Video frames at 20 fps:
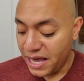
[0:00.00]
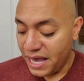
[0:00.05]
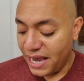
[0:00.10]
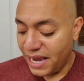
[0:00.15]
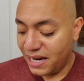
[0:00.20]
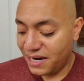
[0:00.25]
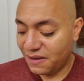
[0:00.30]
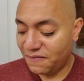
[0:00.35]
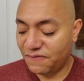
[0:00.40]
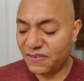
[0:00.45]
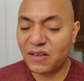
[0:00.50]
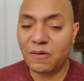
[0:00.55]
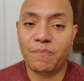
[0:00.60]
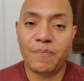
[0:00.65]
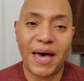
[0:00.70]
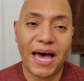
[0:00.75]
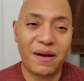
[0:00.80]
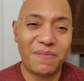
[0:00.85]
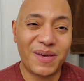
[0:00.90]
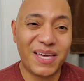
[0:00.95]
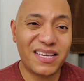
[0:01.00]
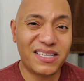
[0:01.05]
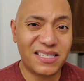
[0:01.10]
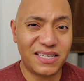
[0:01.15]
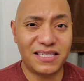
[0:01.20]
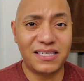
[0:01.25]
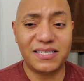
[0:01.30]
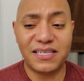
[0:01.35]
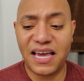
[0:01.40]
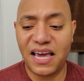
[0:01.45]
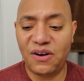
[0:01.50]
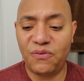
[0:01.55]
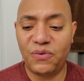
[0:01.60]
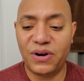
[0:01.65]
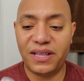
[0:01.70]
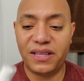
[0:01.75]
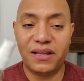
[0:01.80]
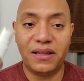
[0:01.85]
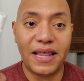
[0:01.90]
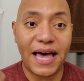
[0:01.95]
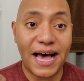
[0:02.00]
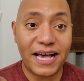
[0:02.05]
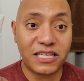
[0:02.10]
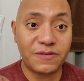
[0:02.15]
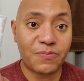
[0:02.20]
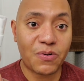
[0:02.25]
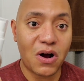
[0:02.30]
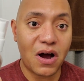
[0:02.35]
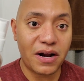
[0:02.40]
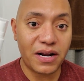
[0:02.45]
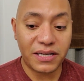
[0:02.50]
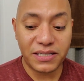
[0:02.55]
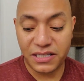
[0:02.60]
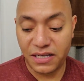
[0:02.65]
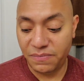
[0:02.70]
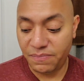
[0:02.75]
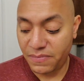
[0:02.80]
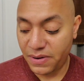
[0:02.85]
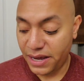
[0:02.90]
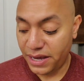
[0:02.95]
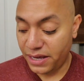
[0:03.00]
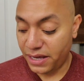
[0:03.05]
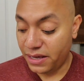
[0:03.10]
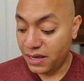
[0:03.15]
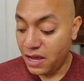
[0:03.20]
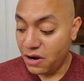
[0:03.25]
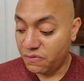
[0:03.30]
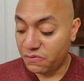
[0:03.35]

and I feel bad because this is kind of one of the last products in my